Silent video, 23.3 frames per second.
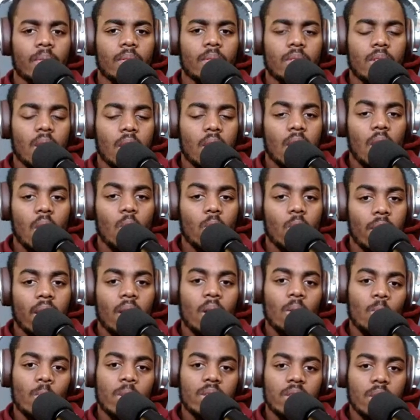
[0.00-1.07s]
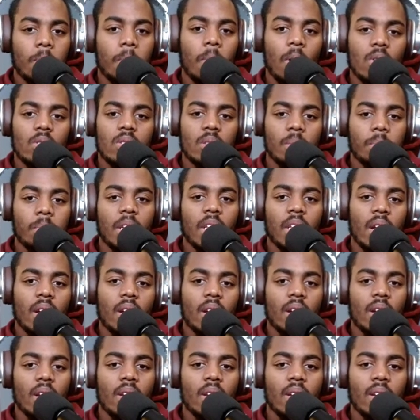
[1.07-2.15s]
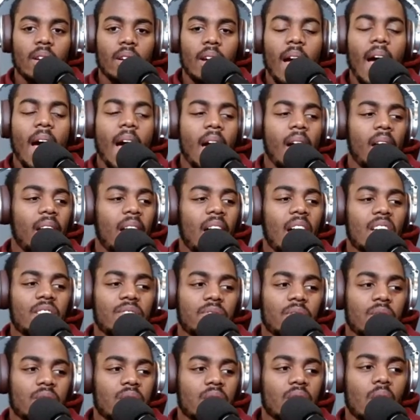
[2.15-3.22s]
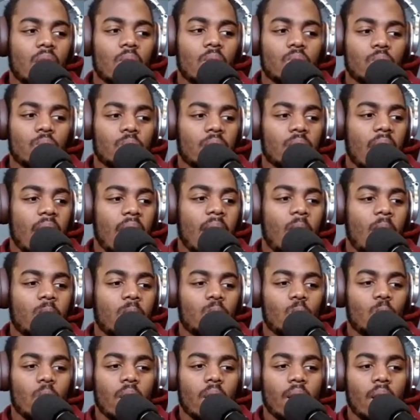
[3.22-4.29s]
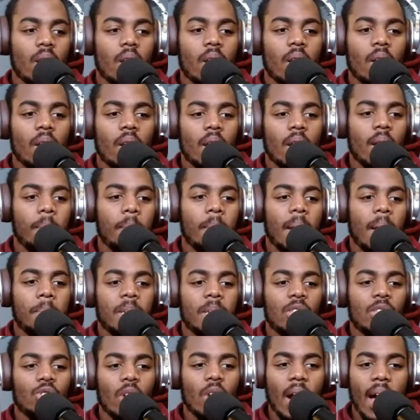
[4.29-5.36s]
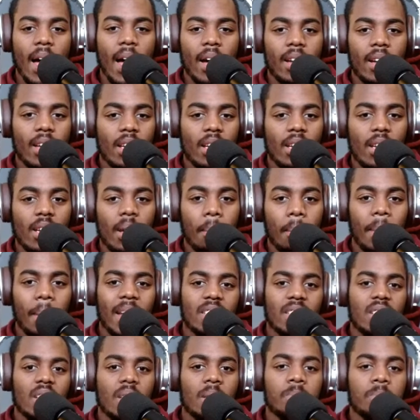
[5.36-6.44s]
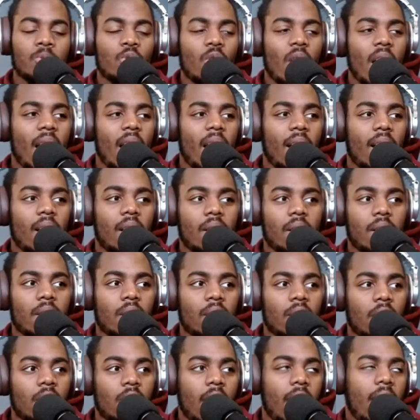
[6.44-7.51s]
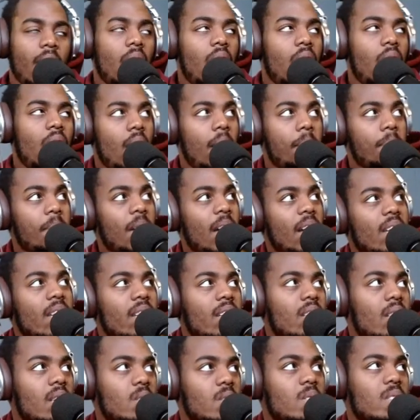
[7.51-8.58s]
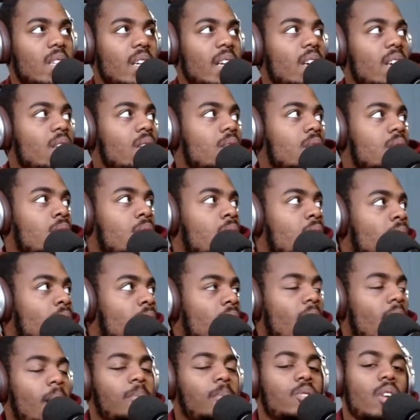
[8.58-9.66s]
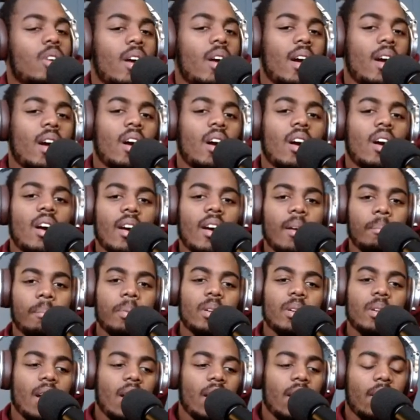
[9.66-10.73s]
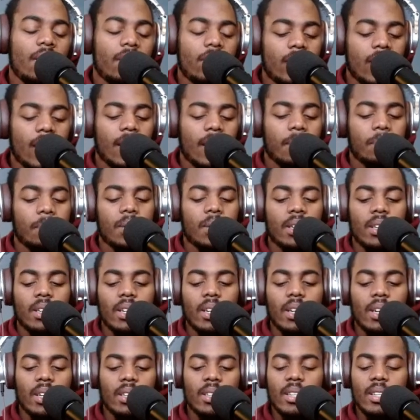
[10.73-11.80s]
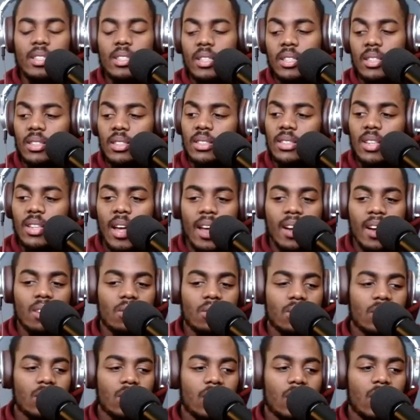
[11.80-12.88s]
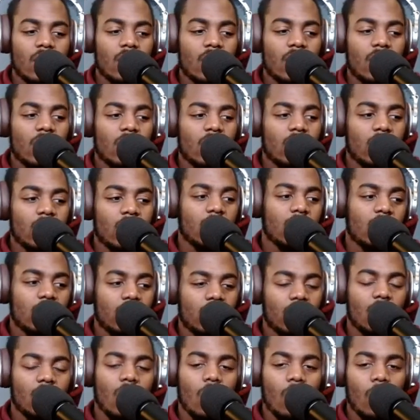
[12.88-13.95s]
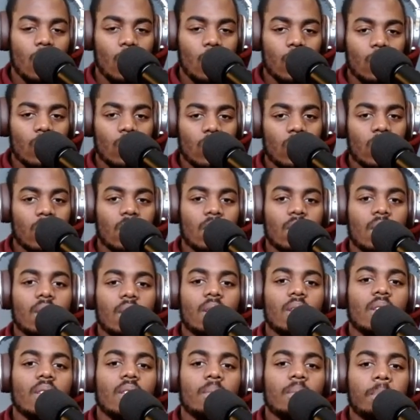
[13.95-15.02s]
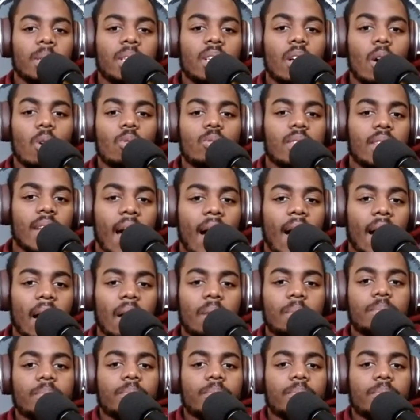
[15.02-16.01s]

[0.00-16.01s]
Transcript: To know that we're supposed to be there. God allows for us to go through times where it may be dry. It may seem dry. Oh, I'm not getting no sales. I'm trying hard, I'm putting out everything, but I don't see any, you know, but don't stop.